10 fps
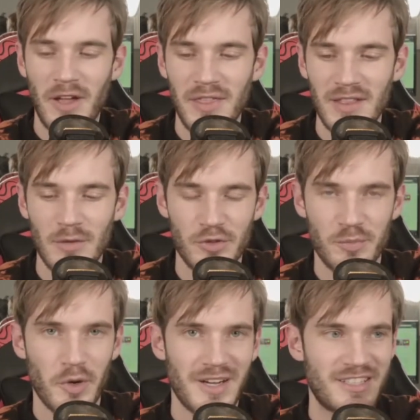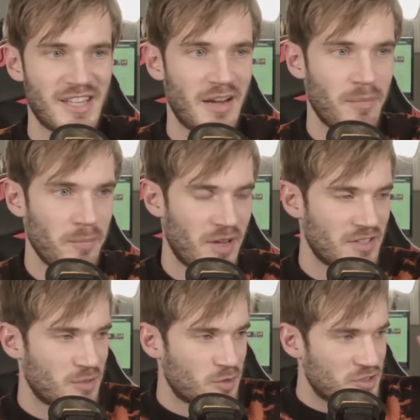I think there was more excitement
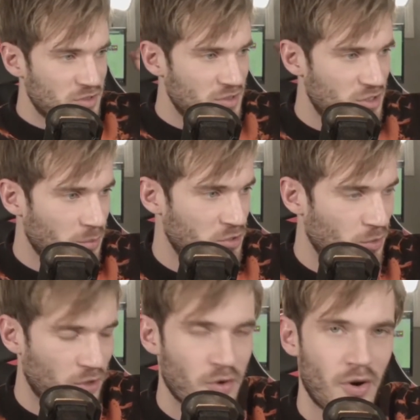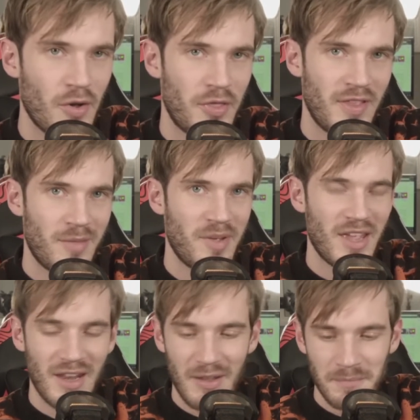because there was so much more growth in the beginning.